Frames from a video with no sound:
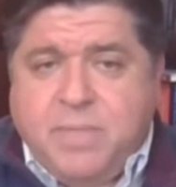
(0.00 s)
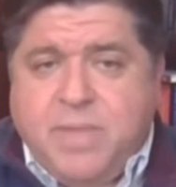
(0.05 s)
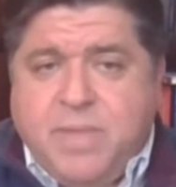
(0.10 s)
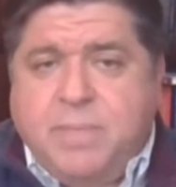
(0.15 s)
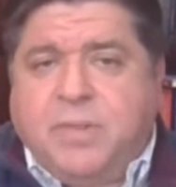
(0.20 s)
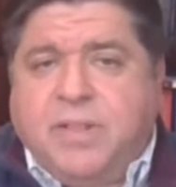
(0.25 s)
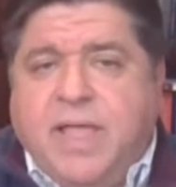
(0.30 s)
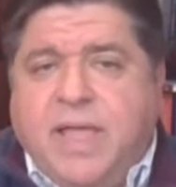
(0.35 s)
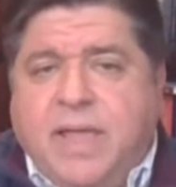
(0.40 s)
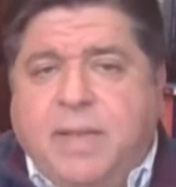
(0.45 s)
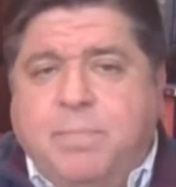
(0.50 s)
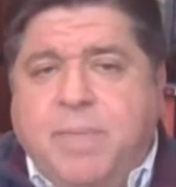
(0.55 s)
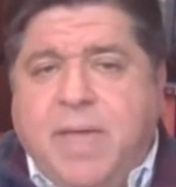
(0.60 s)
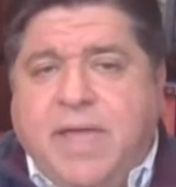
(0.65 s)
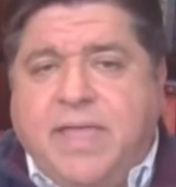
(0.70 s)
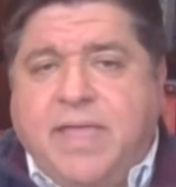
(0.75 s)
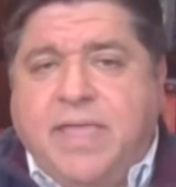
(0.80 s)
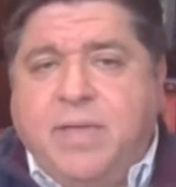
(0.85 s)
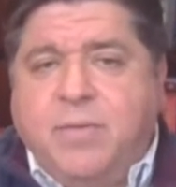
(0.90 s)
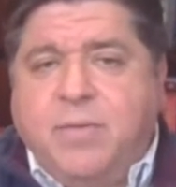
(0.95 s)
People like
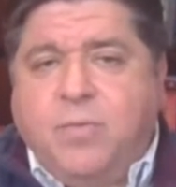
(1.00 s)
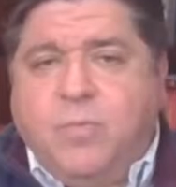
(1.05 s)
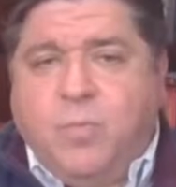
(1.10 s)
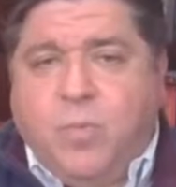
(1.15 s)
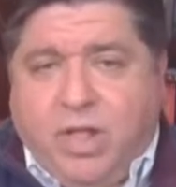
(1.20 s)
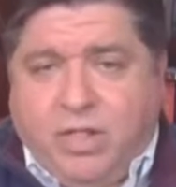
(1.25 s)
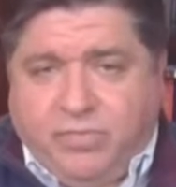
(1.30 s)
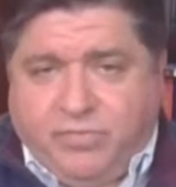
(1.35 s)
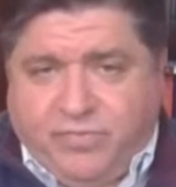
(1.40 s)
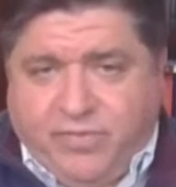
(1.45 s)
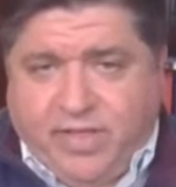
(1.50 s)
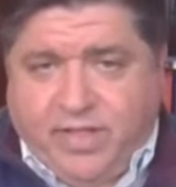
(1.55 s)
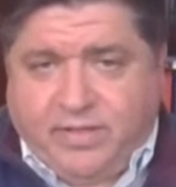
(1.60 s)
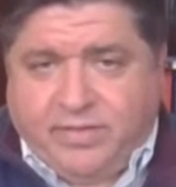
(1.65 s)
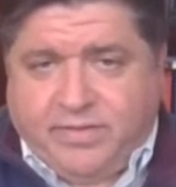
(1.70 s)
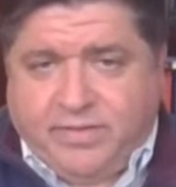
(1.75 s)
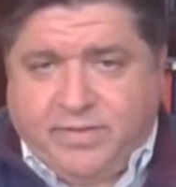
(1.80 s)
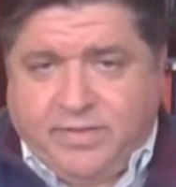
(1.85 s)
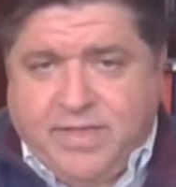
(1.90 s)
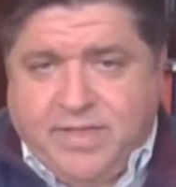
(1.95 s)
Becky
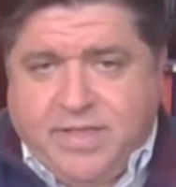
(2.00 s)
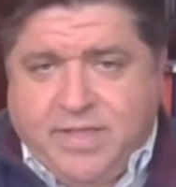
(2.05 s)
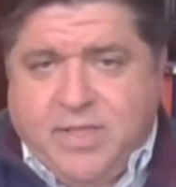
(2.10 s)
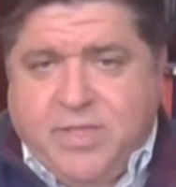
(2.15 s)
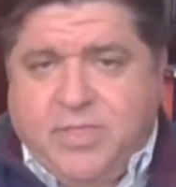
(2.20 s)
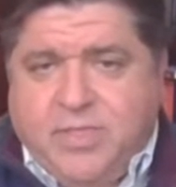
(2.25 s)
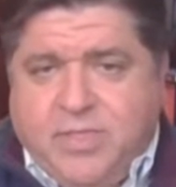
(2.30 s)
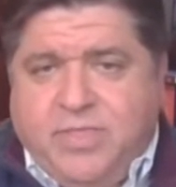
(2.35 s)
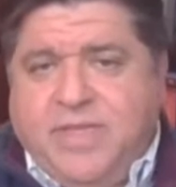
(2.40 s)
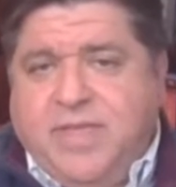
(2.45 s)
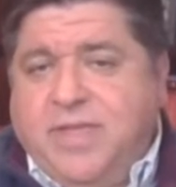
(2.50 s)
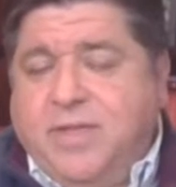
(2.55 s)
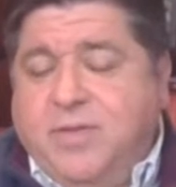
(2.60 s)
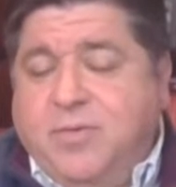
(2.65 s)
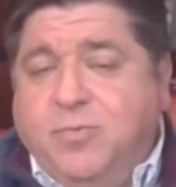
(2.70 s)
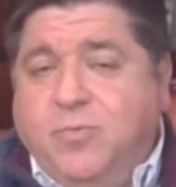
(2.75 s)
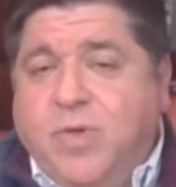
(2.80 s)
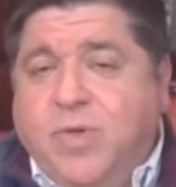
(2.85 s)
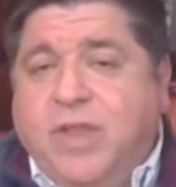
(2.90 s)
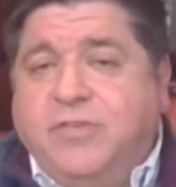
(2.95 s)
Walfeld,
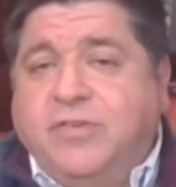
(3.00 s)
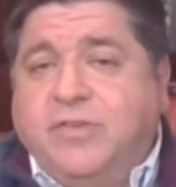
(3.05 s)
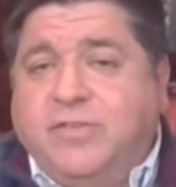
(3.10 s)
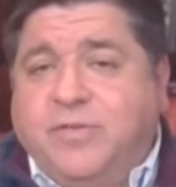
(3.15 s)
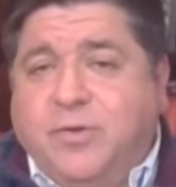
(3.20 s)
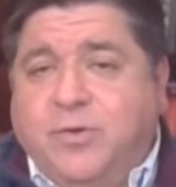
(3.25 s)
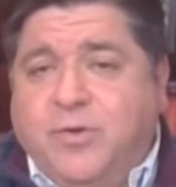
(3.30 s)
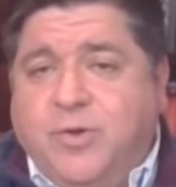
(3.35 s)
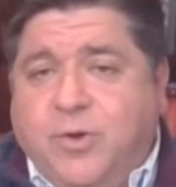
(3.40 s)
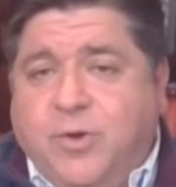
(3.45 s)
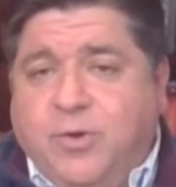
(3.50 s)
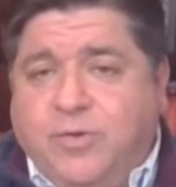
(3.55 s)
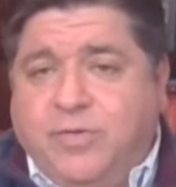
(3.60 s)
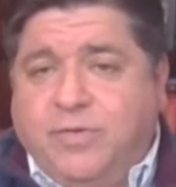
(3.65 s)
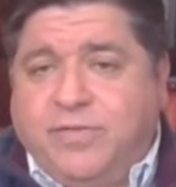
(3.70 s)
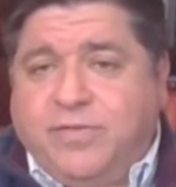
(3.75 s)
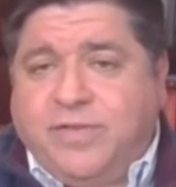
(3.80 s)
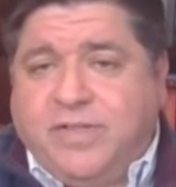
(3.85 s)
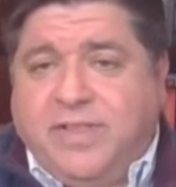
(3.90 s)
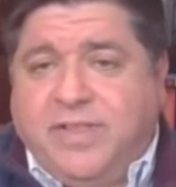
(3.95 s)
the registered
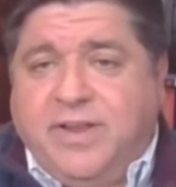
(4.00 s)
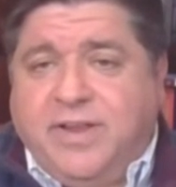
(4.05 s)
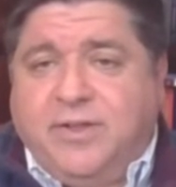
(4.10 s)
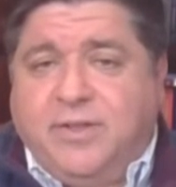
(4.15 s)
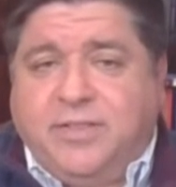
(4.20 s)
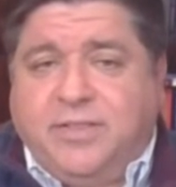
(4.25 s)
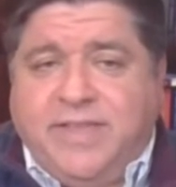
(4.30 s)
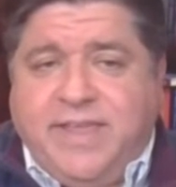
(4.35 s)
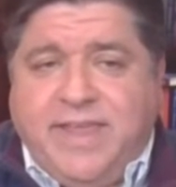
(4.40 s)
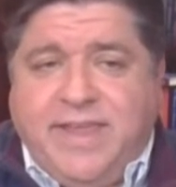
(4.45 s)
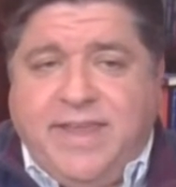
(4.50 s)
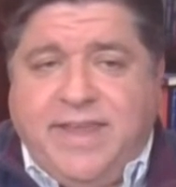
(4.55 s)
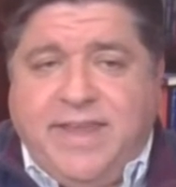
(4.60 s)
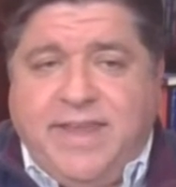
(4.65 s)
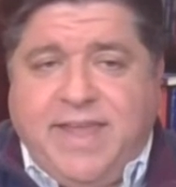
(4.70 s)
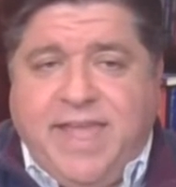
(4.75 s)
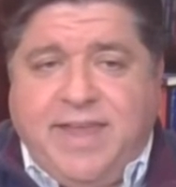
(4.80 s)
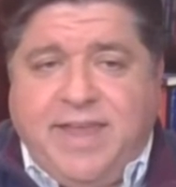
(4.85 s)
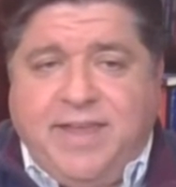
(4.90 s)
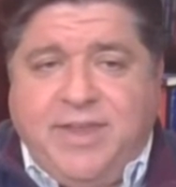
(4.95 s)
nurse clinical
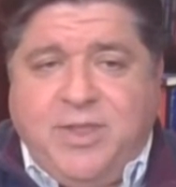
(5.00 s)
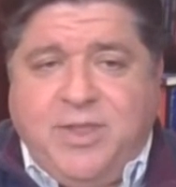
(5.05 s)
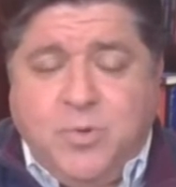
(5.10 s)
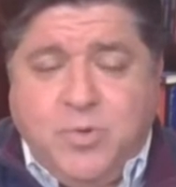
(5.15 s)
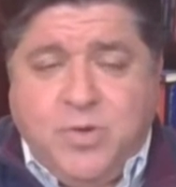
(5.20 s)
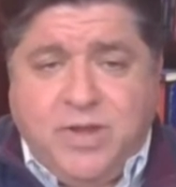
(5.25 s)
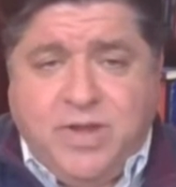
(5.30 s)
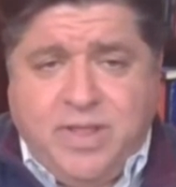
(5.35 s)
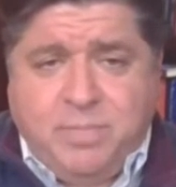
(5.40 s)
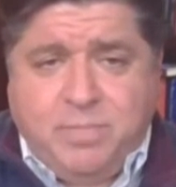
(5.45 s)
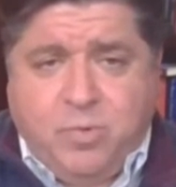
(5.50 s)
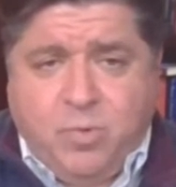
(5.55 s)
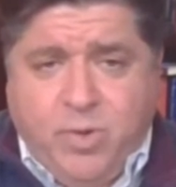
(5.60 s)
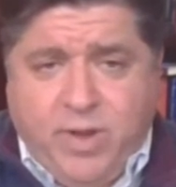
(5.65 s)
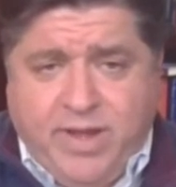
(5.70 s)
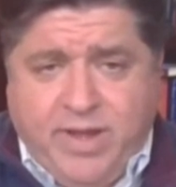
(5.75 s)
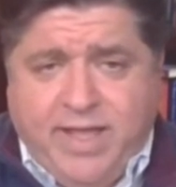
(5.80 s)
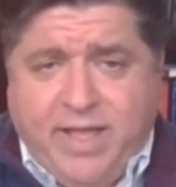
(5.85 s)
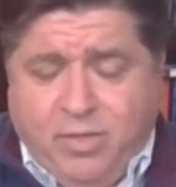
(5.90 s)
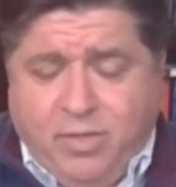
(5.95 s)
lead at Unity
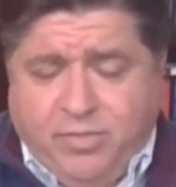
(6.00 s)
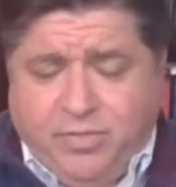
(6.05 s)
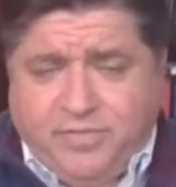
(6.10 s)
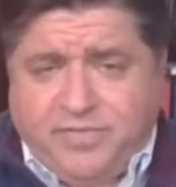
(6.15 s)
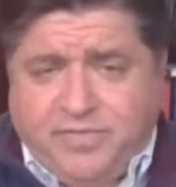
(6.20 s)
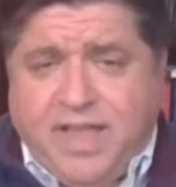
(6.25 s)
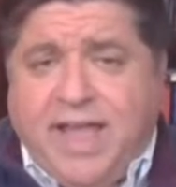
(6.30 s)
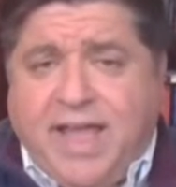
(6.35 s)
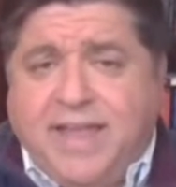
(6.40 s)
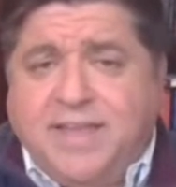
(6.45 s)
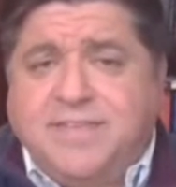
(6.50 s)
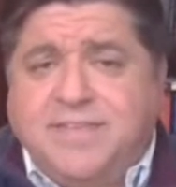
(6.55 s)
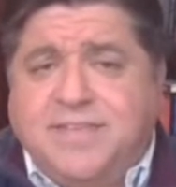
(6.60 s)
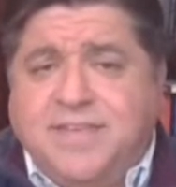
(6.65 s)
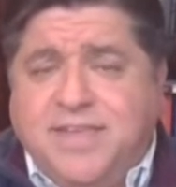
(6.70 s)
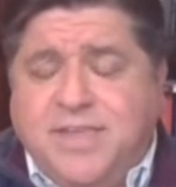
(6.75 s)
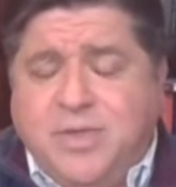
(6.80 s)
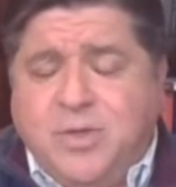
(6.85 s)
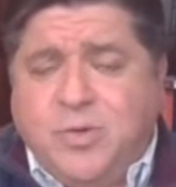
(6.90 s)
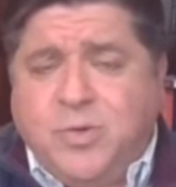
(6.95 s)
Point Health's
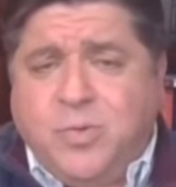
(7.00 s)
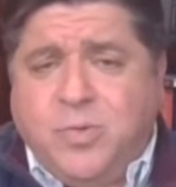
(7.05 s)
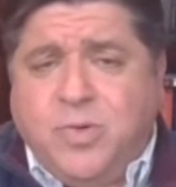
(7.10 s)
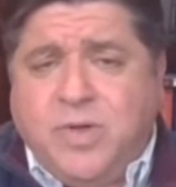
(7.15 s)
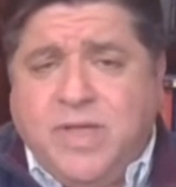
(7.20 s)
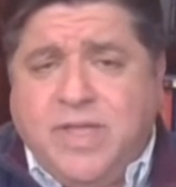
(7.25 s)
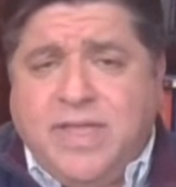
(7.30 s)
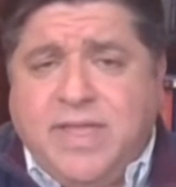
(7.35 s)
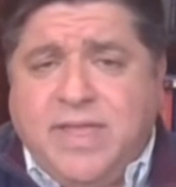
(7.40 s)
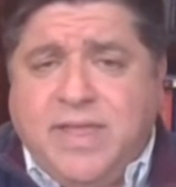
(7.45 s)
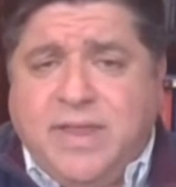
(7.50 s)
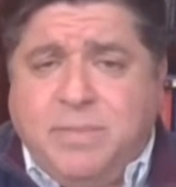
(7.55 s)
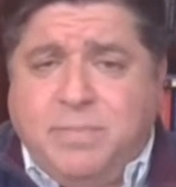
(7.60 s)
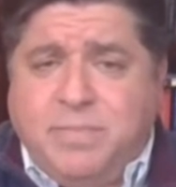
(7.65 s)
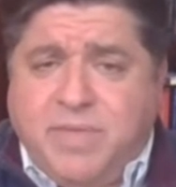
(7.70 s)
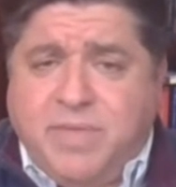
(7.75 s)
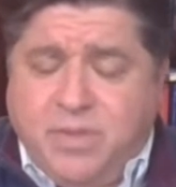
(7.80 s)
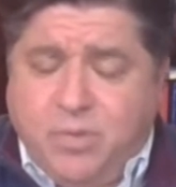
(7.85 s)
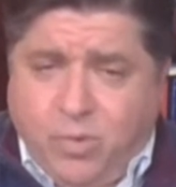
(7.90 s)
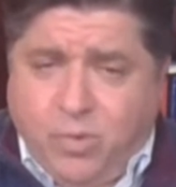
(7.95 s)
ICU
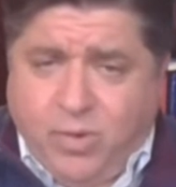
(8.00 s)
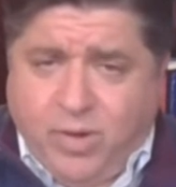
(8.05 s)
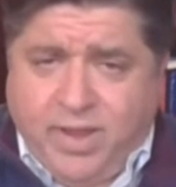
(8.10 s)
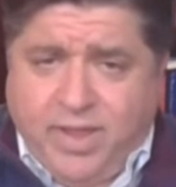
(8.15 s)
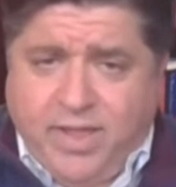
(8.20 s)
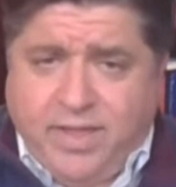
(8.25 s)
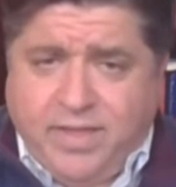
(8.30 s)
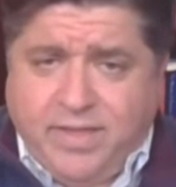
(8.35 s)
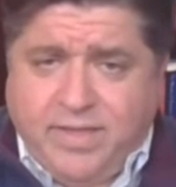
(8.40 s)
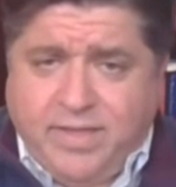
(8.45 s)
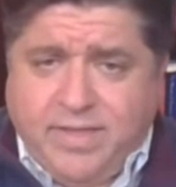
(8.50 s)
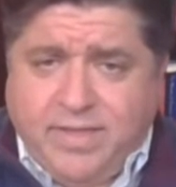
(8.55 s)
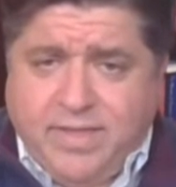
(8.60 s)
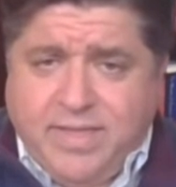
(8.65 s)
in Peoria.